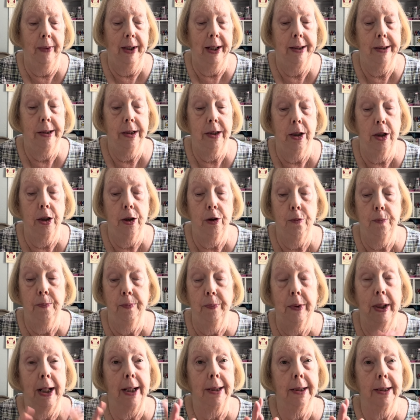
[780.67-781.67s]
So
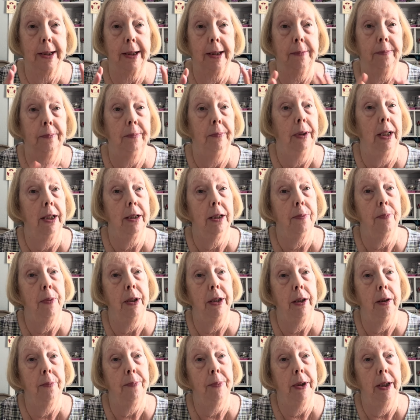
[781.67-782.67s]
that's it. That's
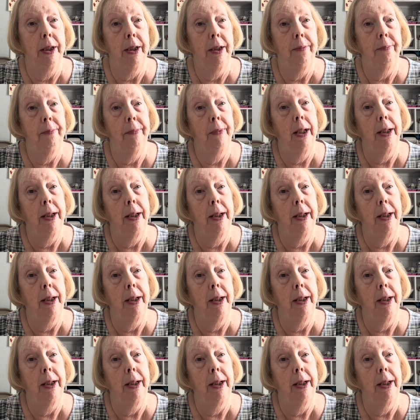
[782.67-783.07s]
my update.